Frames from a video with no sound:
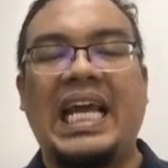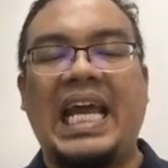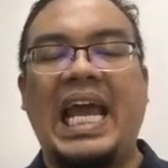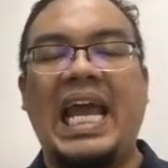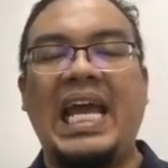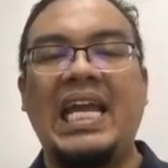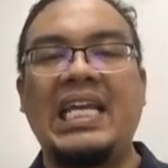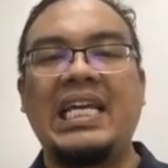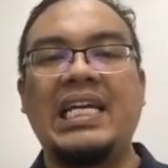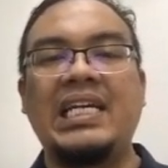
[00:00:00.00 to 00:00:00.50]

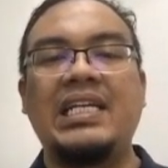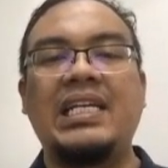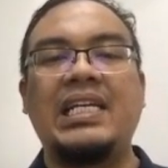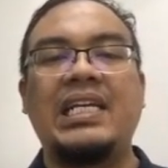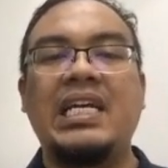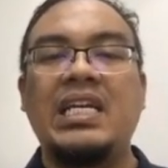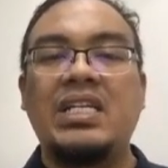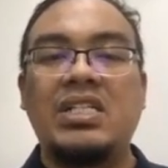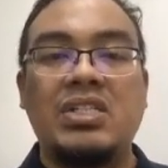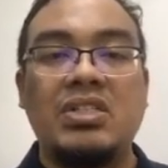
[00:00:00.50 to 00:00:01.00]
Alan
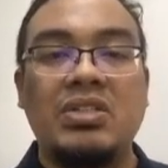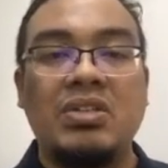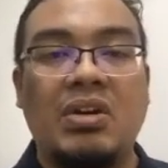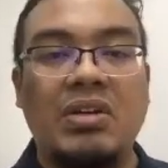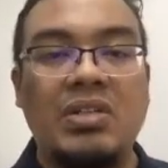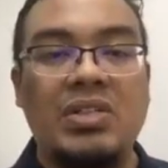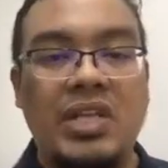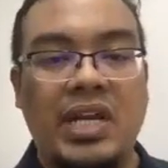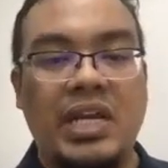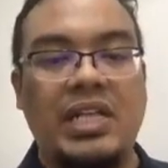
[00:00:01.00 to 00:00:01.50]
is
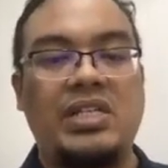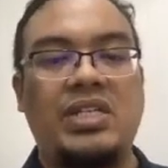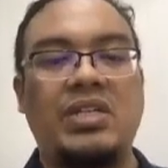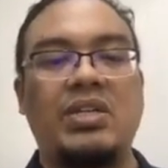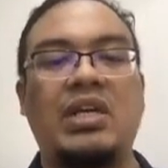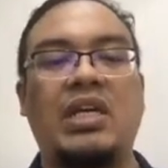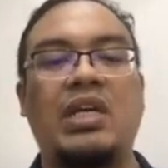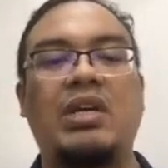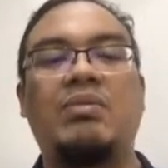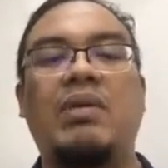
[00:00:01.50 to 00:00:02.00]
not changed.
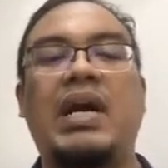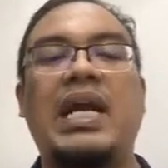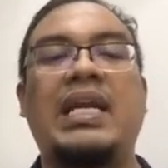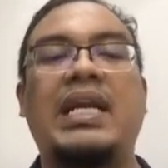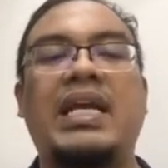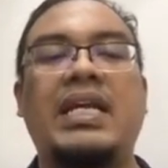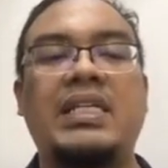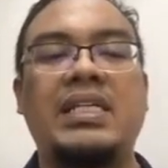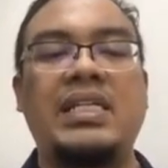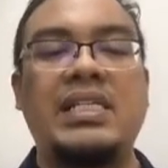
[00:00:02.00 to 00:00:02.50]
The one
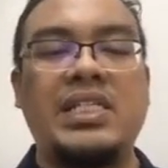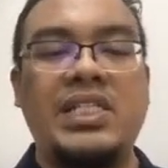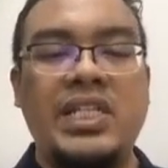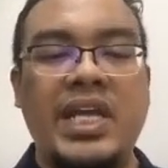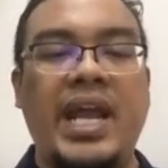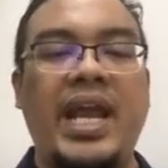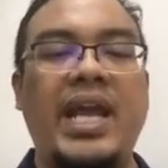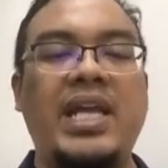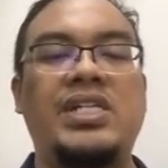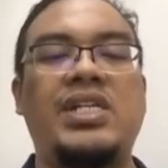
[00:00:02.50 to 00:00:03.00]
that is
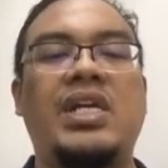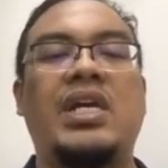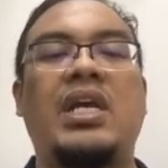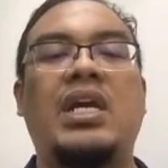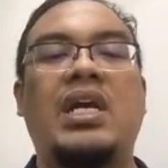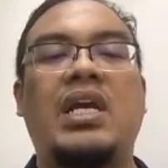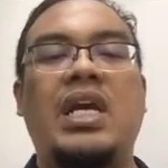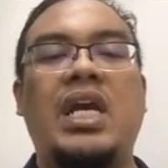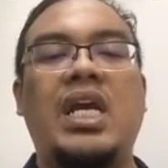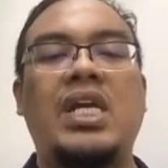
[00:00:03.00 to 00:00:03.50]
changed
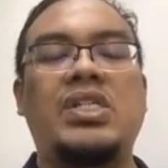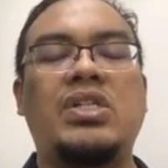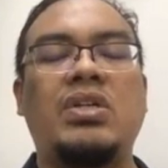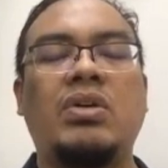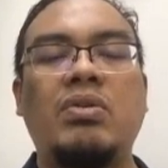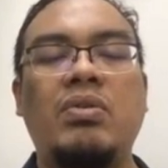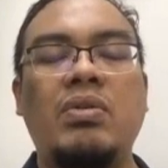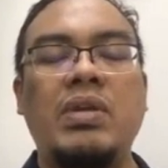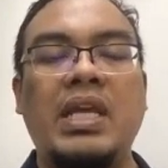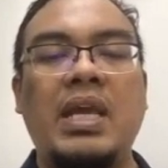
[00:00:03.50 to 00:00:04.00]
is
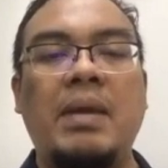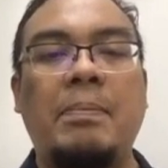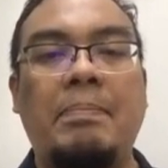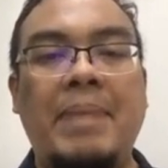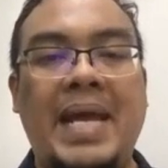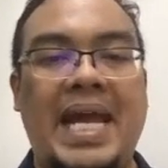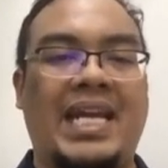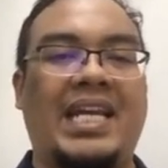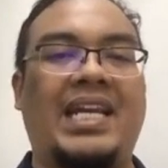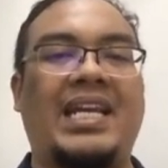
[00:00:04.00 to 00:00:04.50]
only
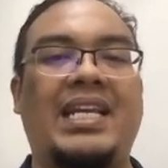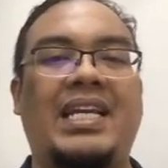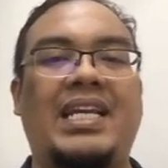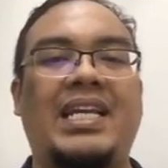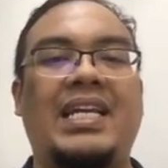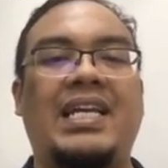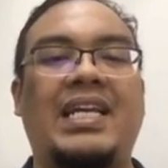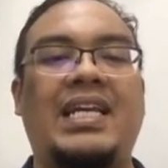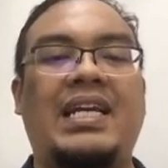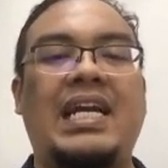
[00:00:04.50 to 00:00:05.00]
Ben.
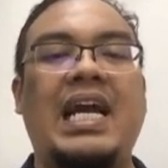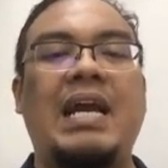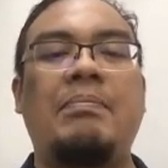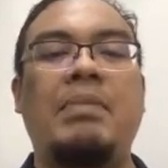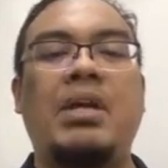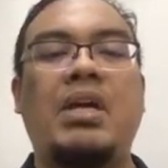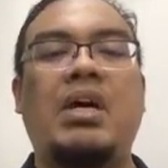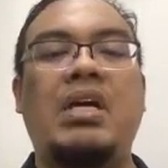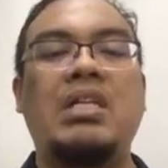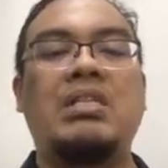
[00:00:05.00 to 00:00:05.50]
right?
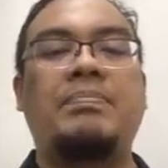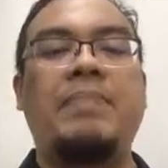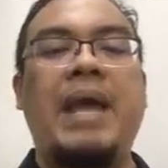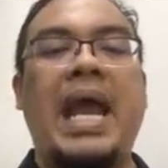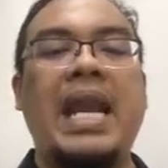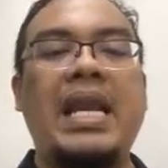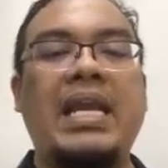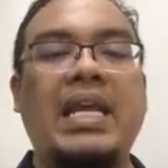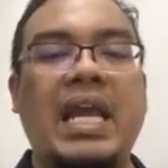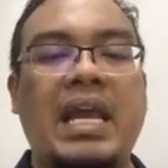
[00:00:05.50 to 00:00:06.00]
Because
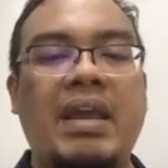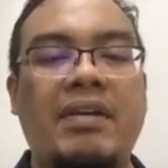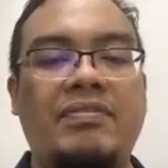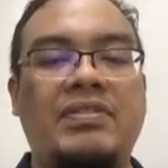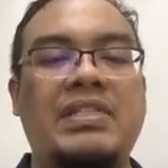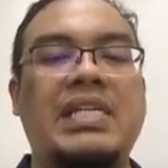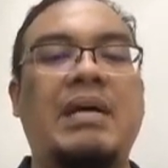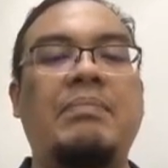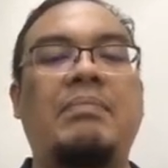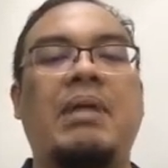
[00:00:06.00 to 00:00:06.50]
Ben gave
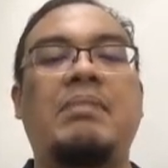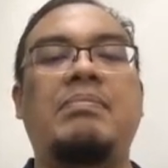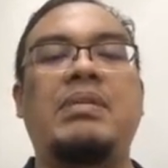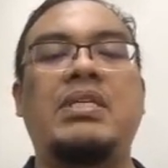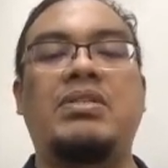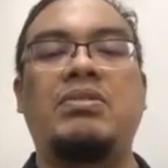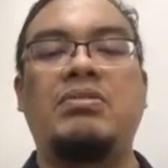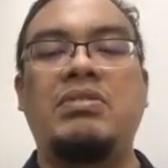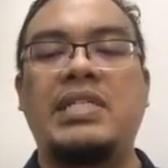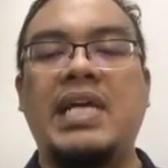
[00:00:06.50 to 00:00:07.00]
some
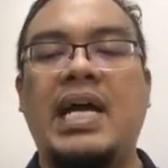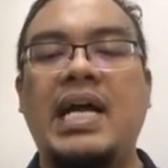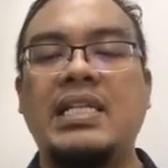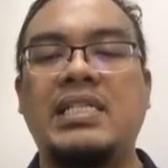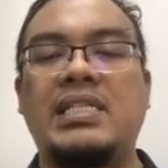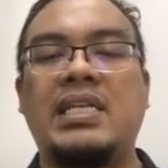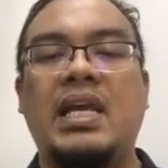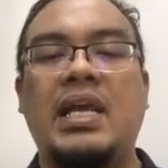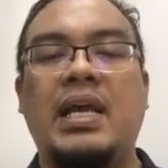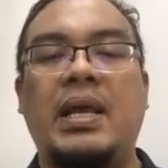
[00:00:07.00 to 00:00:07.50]
marbles to
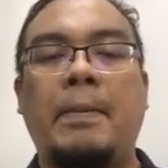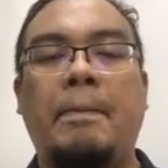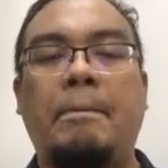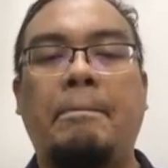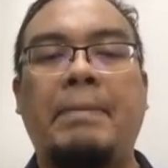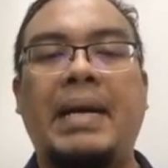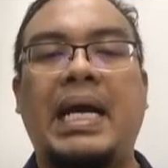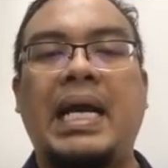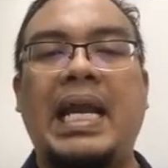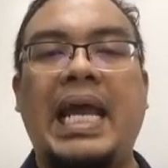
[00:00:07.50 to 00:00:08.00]
Charles,
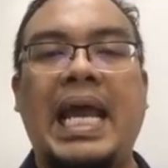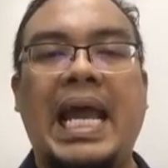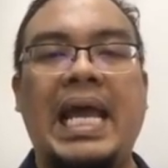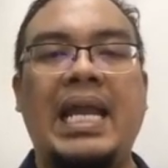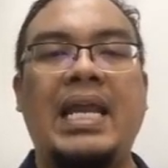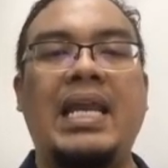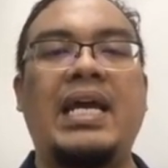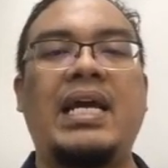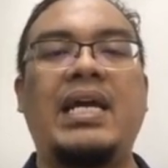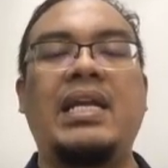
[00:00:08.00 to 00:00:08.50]
but
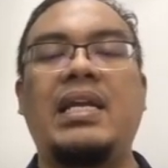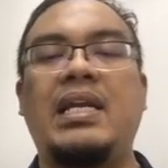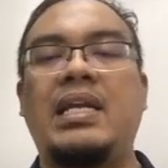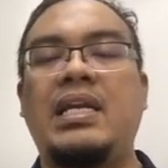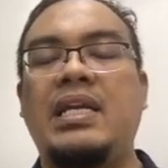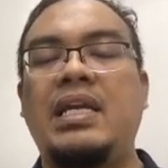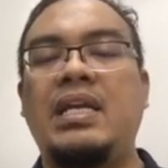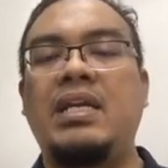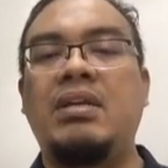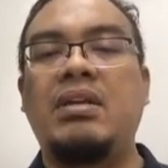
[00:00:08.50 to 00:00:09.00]
Alan
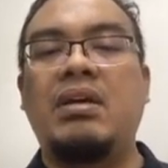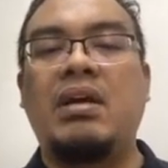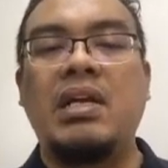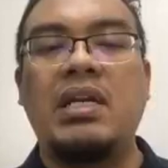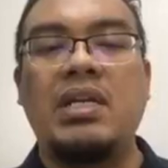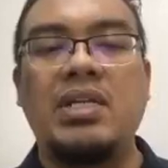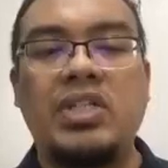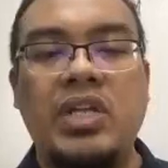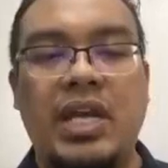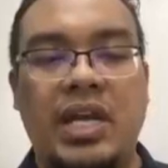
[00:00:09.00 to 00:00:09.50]
did
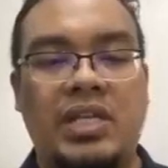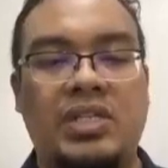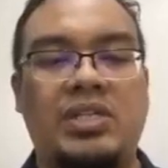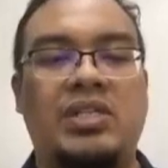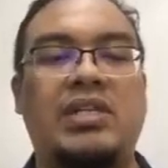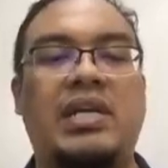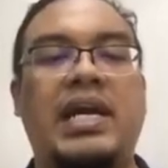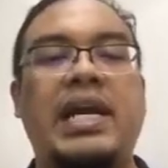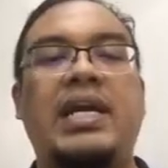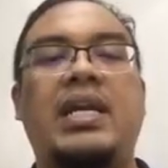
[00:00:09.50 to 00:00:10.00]
not
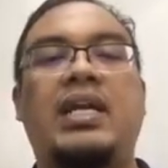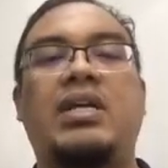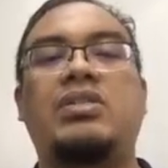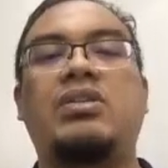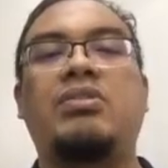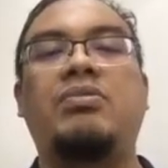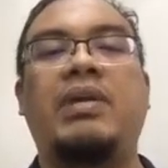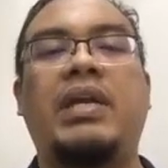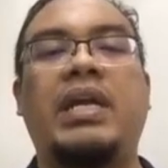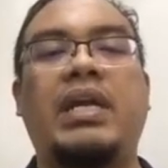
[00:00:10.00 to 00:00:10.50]
change, right?
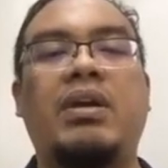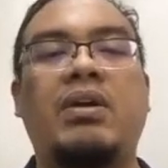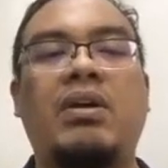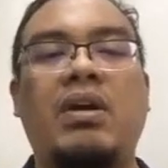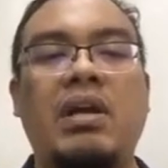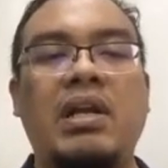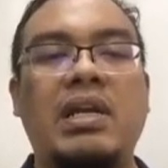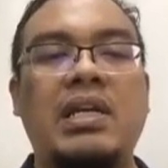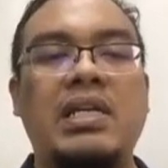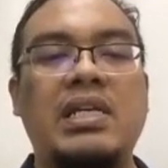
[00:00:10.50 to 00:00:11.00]
So we
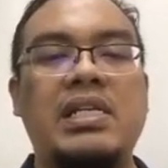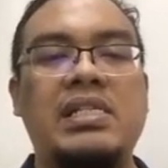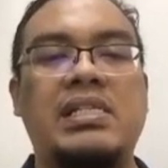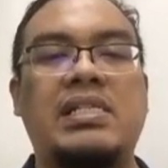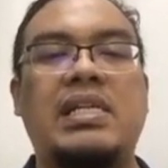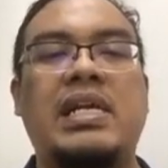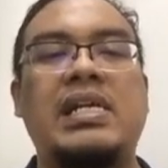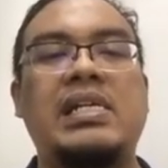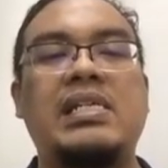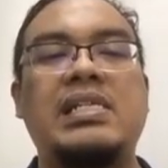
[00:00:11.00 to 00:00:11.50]
call this
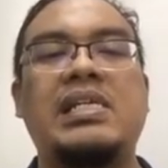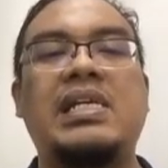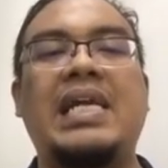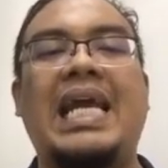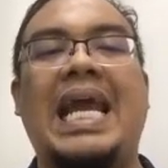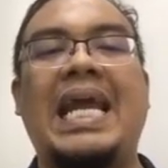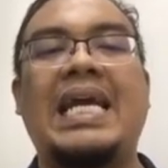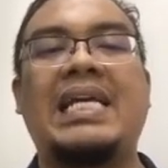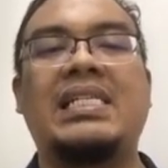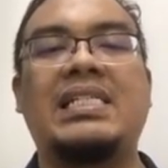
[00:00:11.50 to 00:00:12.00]

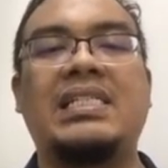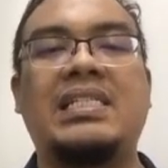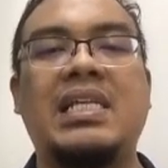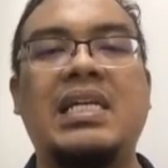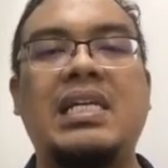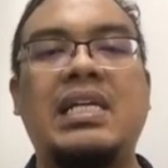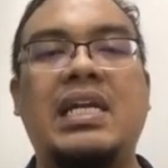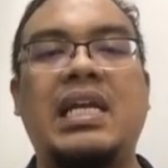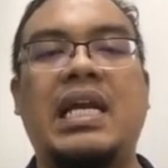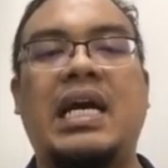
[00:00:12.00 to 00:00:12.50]
strategy
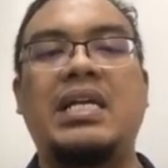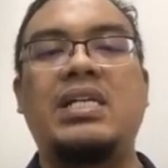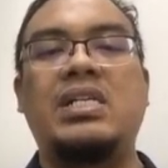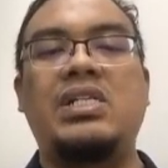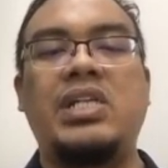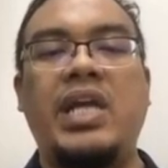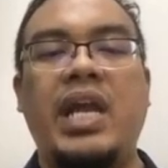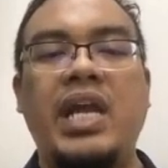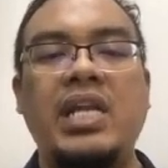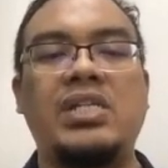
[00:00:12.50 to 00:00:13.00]
external
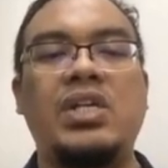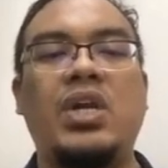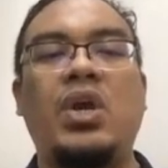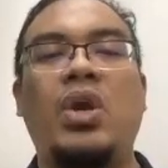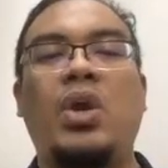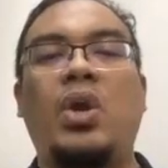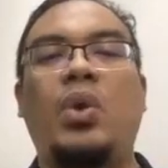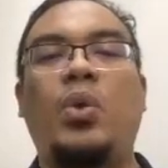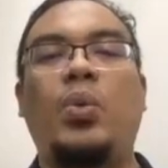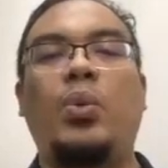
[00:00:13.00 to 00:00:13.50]
unchanged,
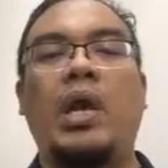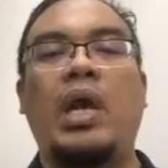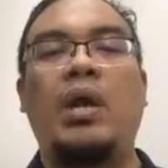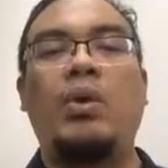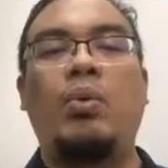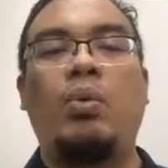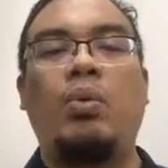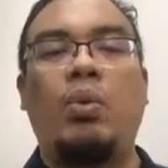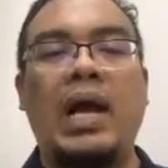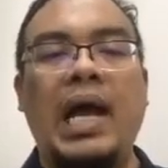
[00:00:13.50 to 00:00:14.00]
where
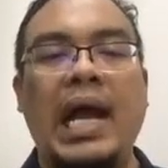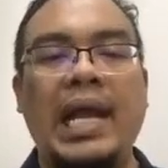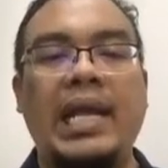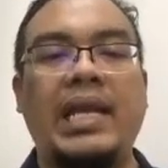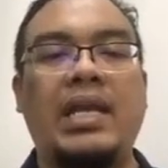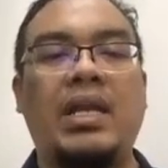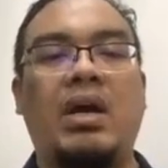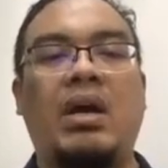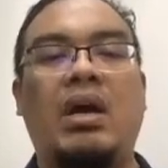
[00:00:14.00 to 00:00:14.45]
one